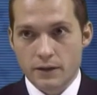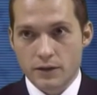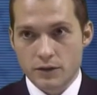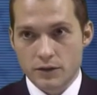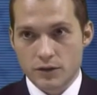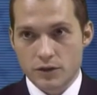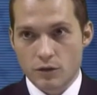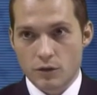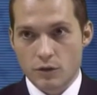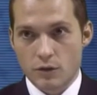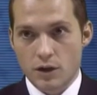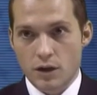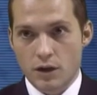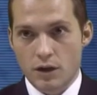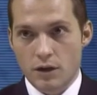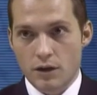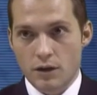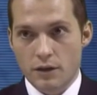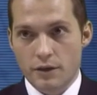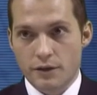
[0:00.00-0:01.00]
So
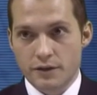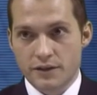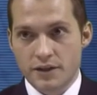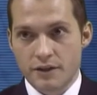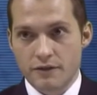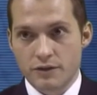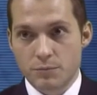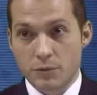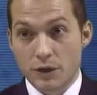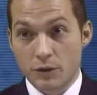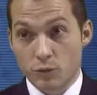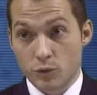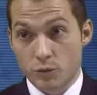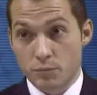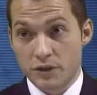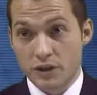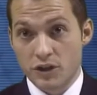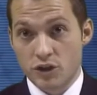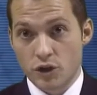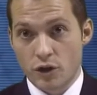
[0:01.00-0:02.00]
the service plant would
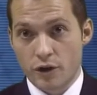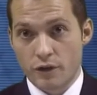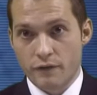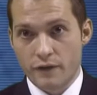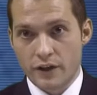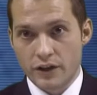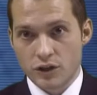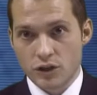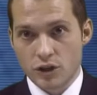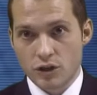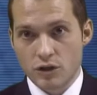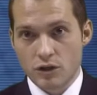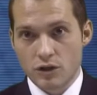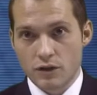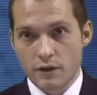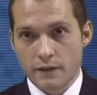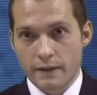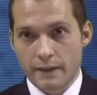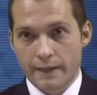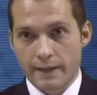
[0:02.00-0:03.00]
be a joint
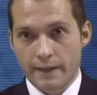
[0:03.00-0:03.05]
venture,